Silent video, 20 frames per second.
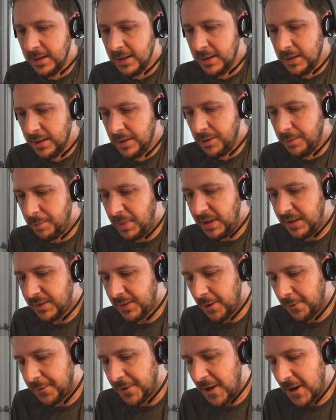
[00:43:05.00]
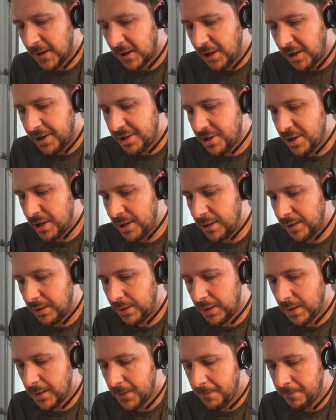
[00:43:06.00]
The Beast of Dark Legend.
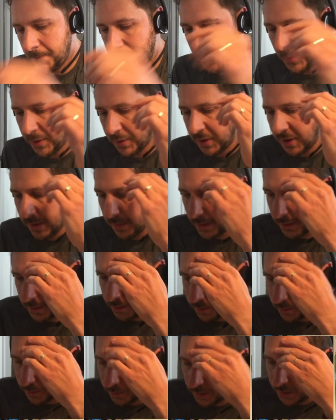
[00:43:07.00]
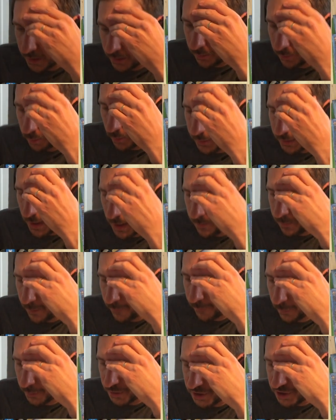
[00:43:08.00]
The Keyraken gains 1 ember
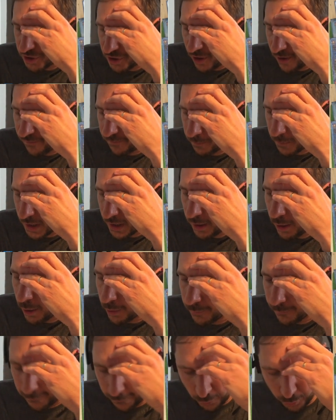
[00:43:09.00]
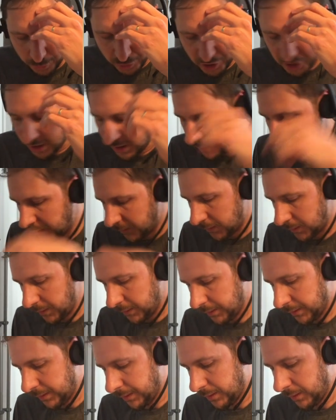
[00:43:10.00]
for each of my unforged keys.
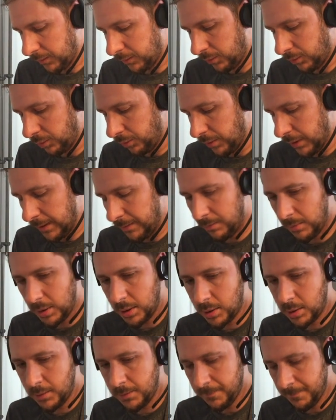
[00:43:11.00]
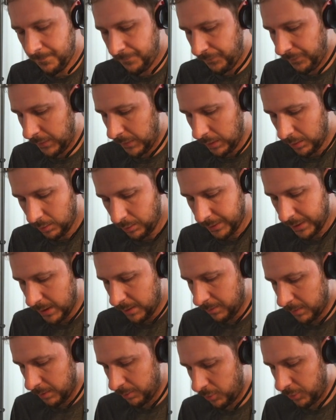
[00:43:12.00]
That is 2 ember. Oh damn,
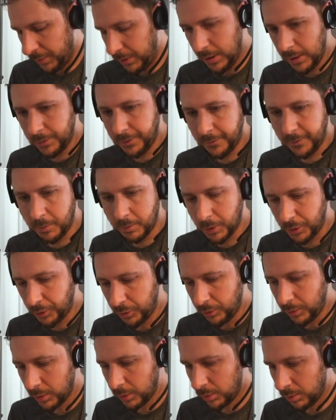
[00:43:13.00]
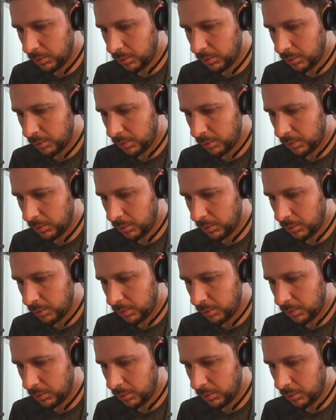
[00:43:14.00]
I'm running out of ember token.